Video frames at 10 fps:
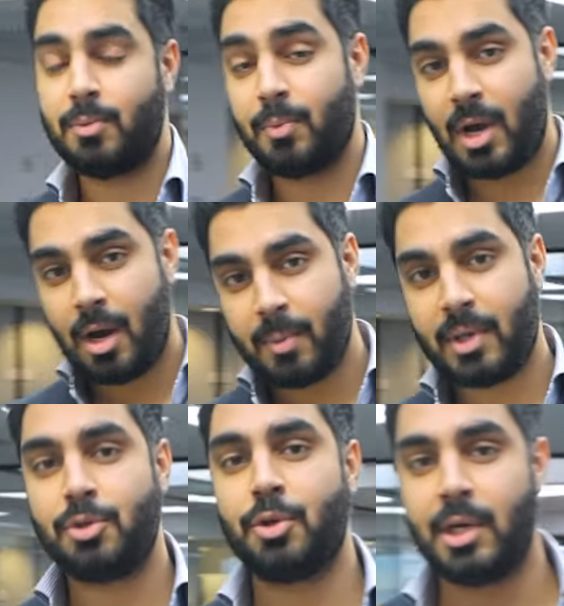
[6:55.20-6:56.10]
to come
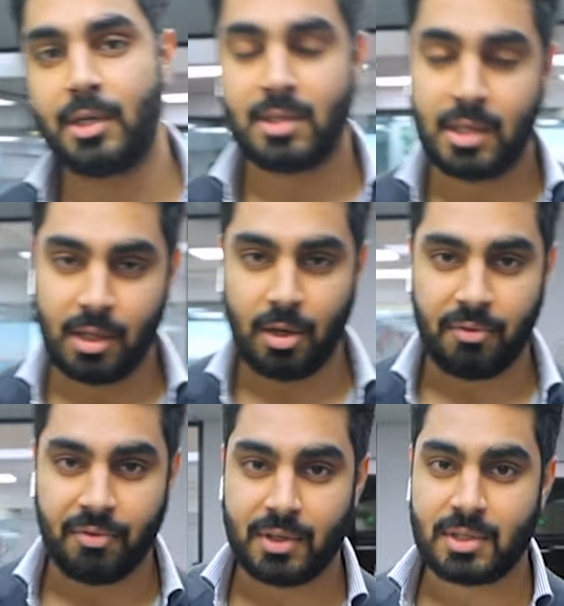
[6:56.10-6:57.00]
and join us in the
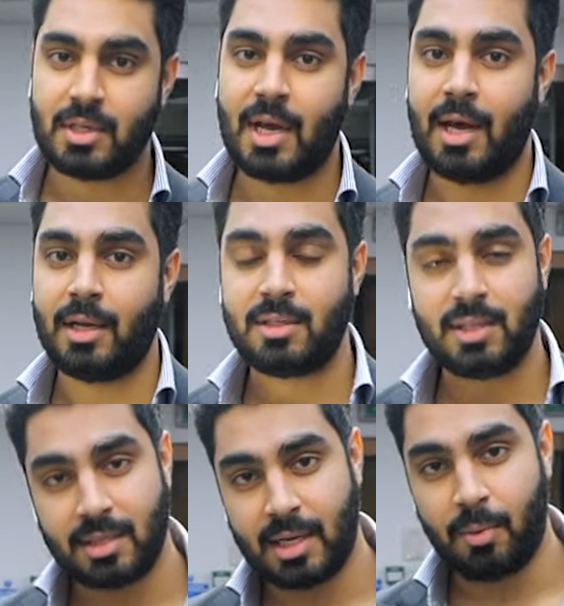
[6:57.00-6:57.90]
office and
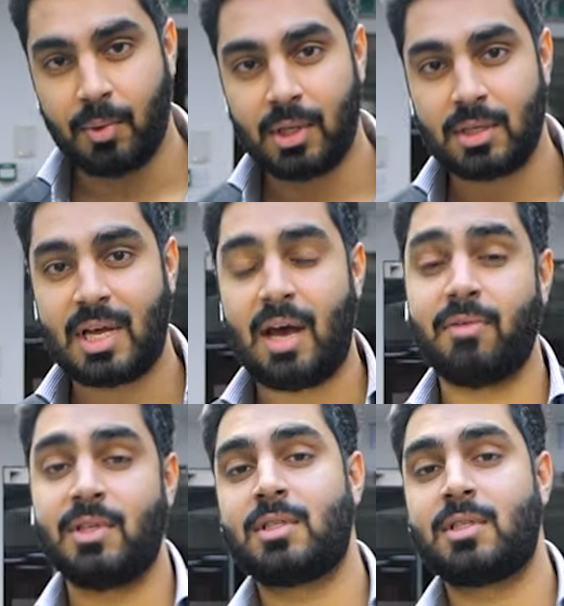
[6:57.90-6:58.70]
sit down with us, have a